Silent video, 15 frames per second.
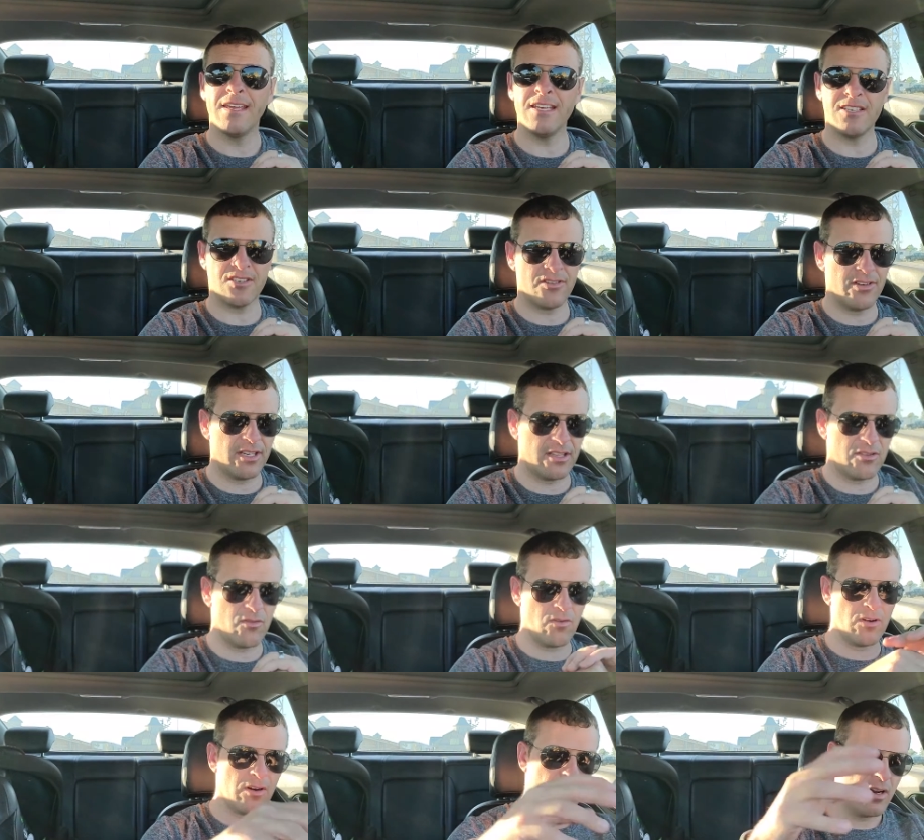he's turning the
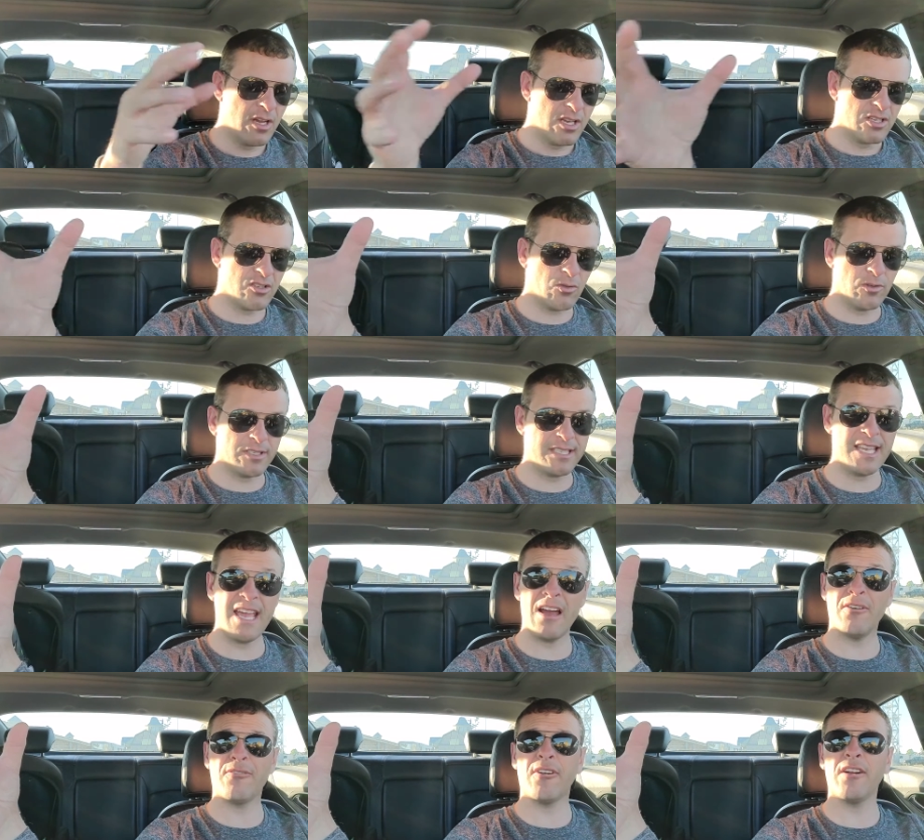corner. So we'll see
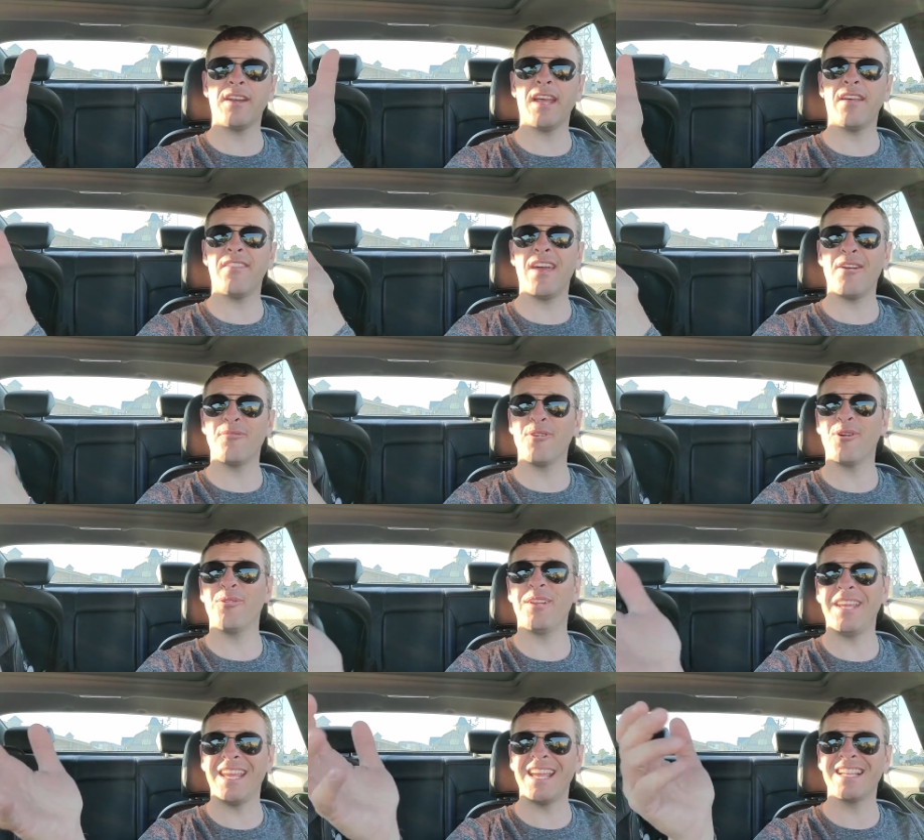how far down that road
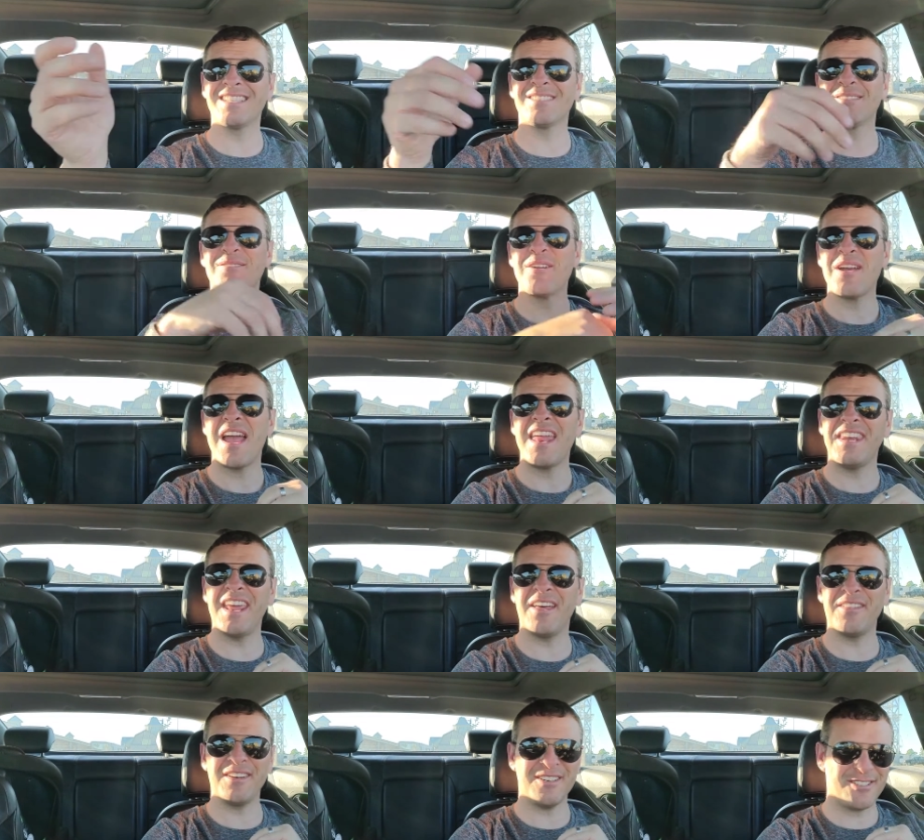he gets
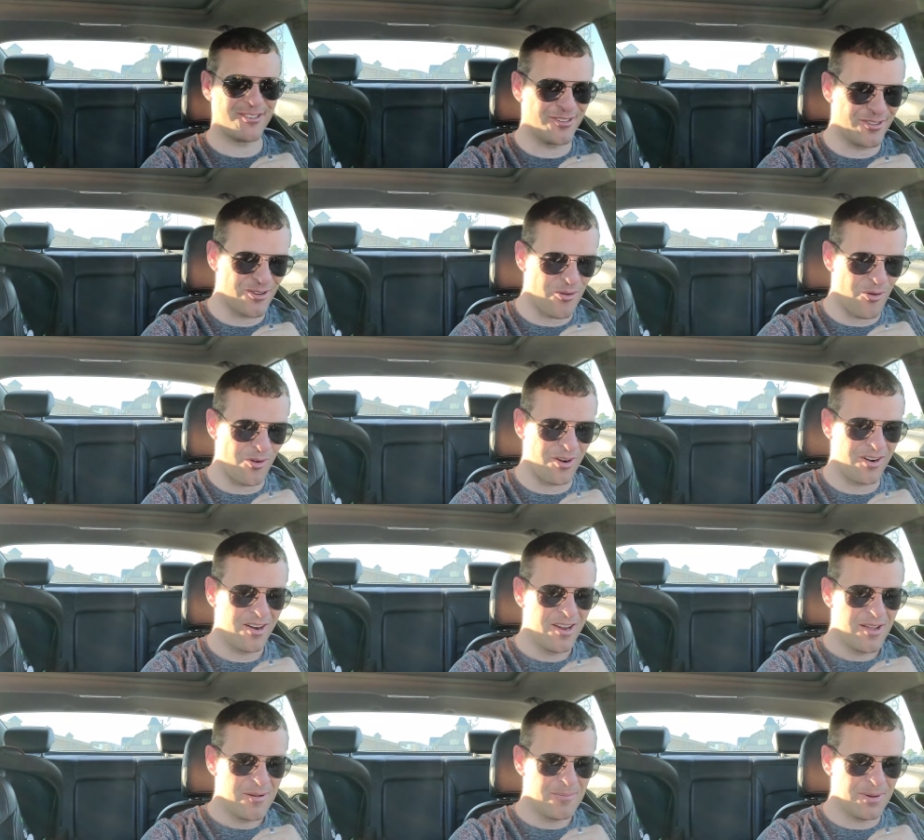now that he's turned the corner.
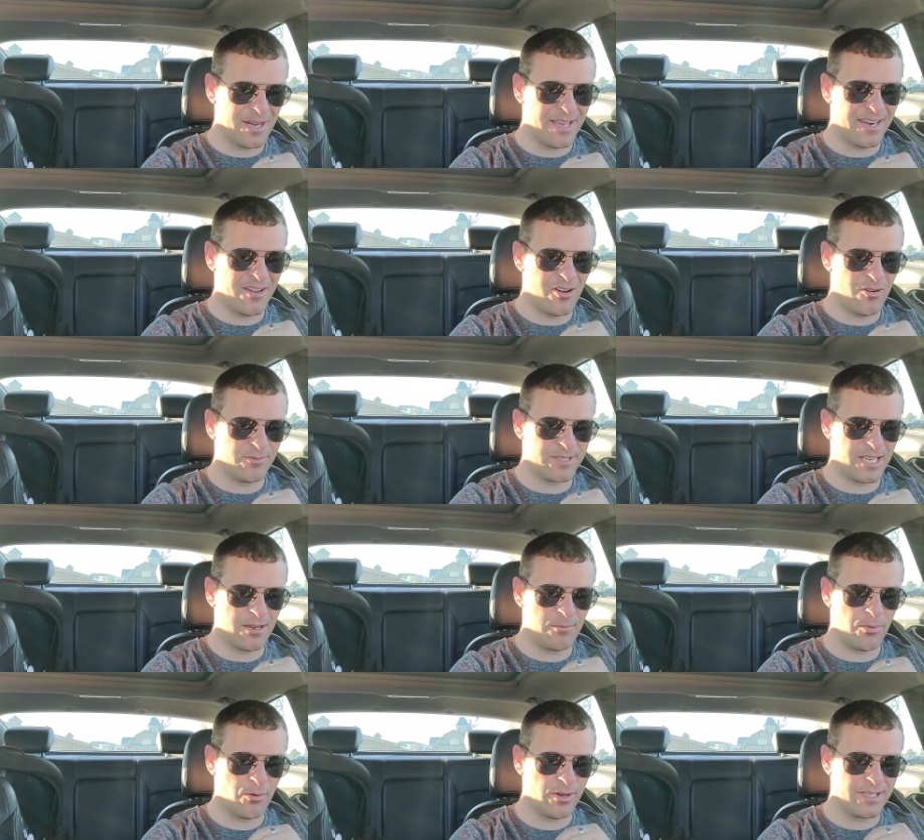But
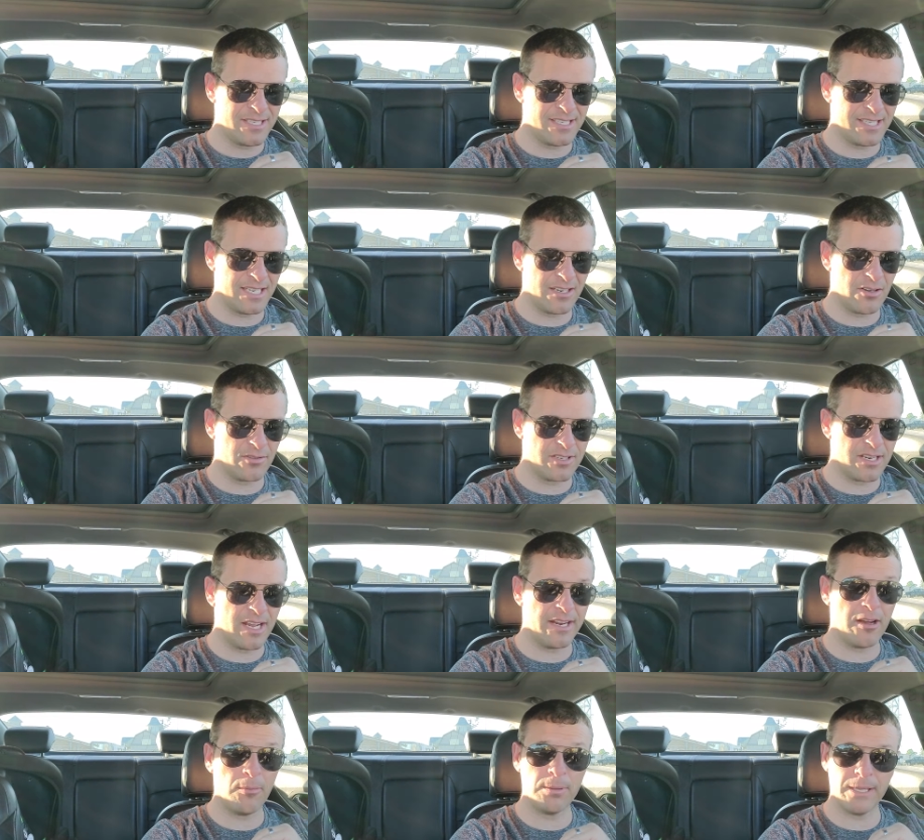Hometown Boys is Indigo
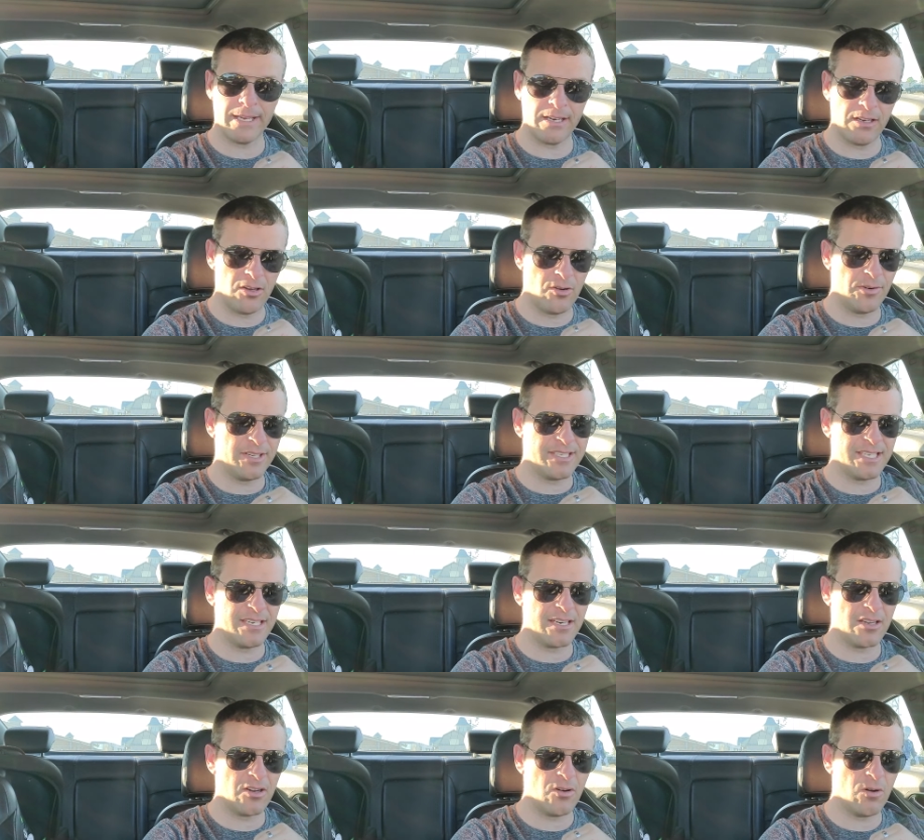tonight. I'll play it alone is
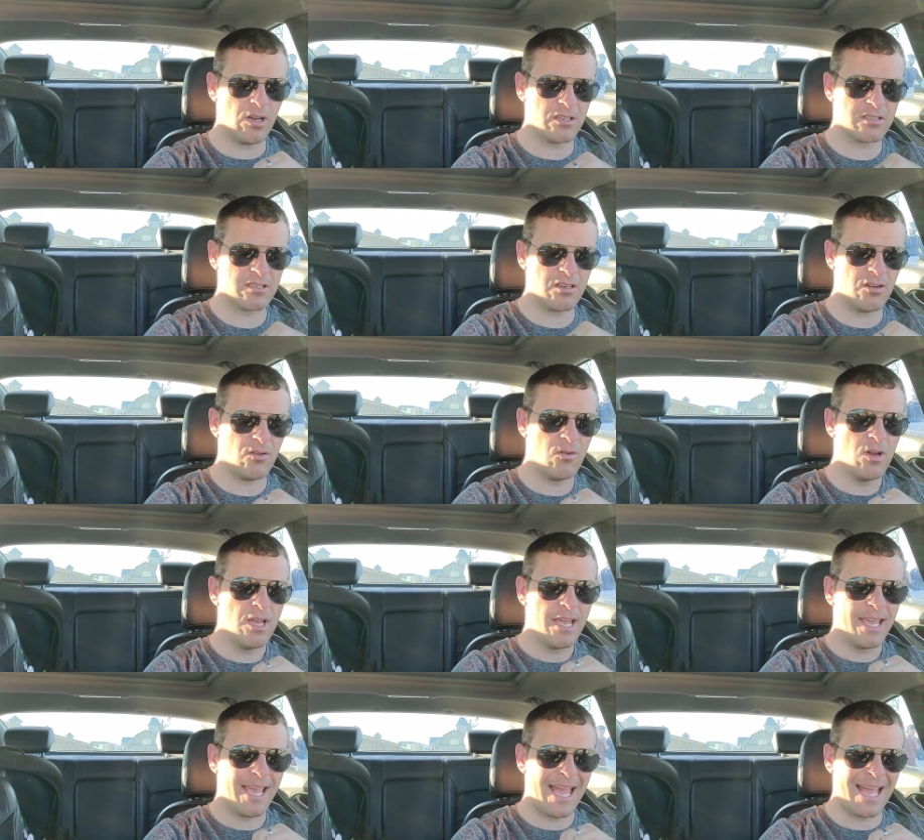Indigo also
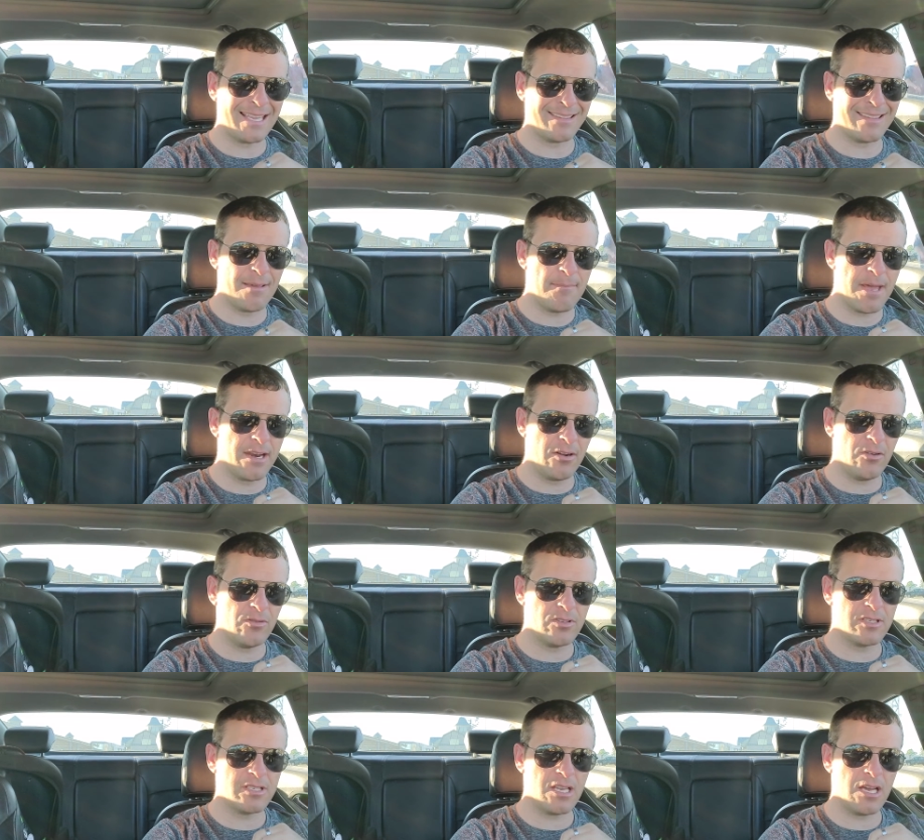at the
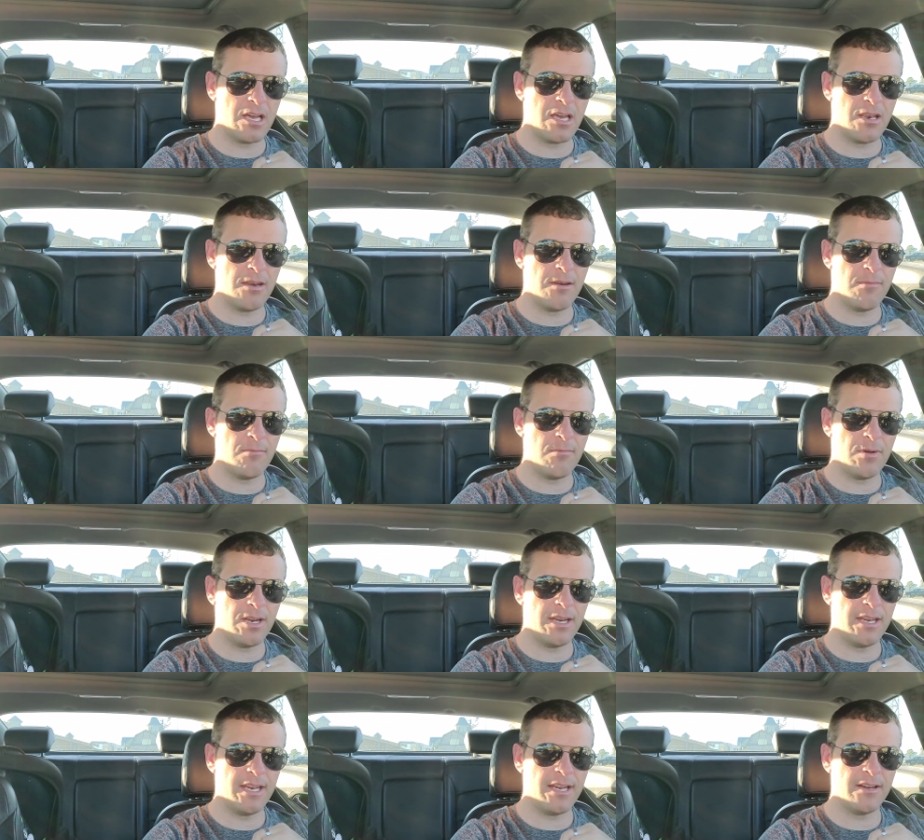Meadows on
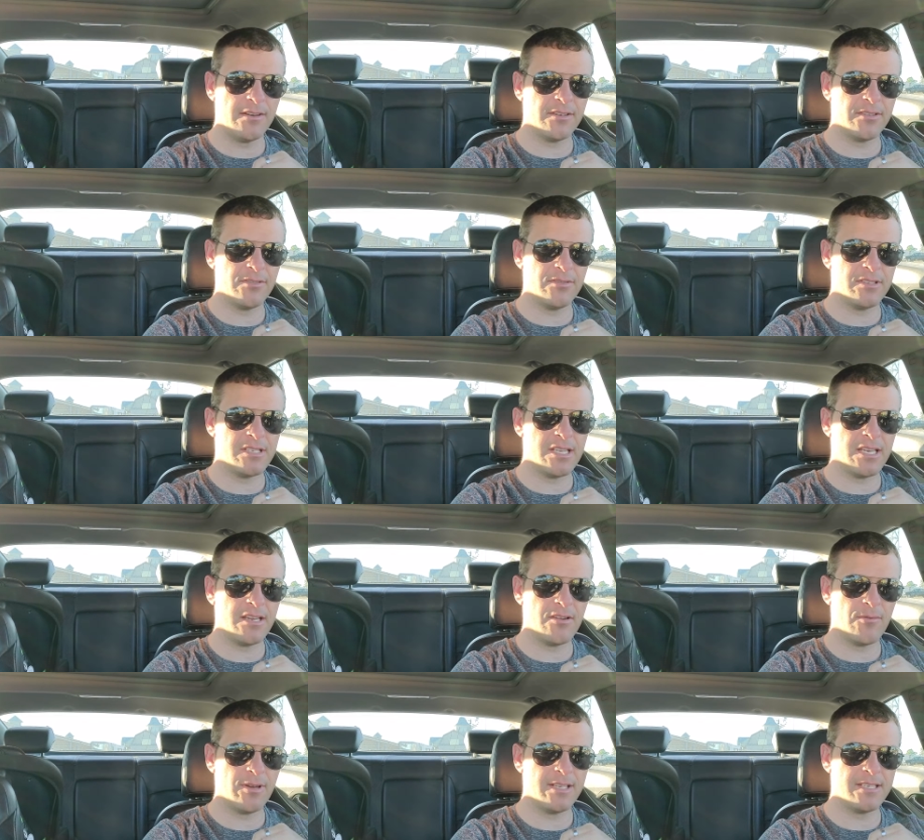Monday or Tuesday
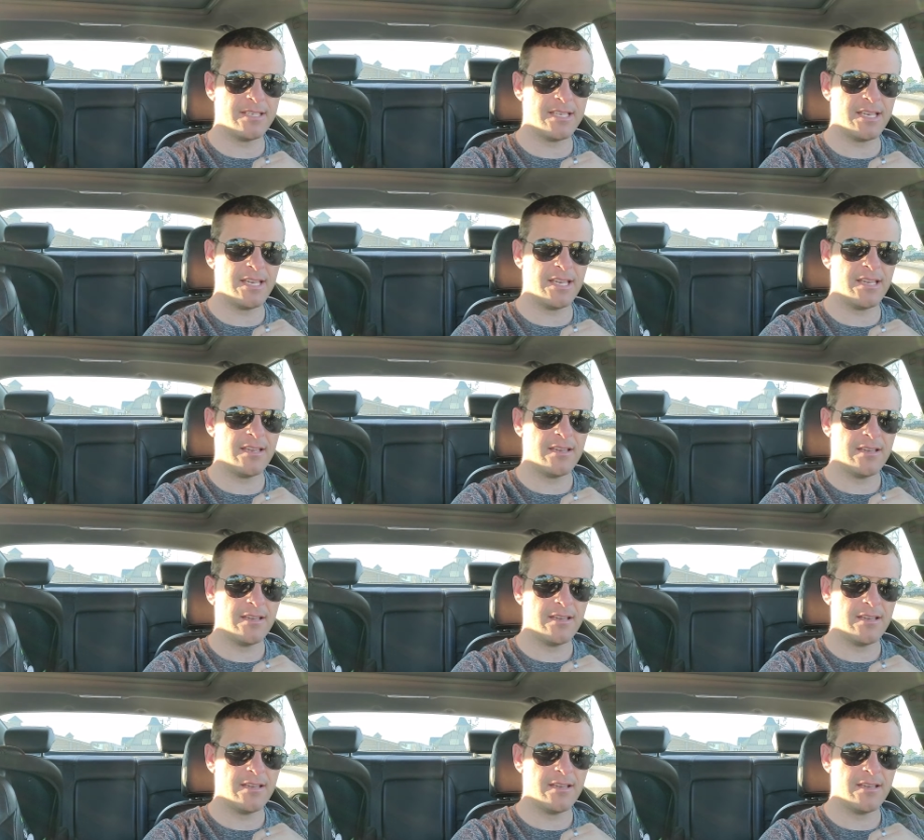or Wednesday.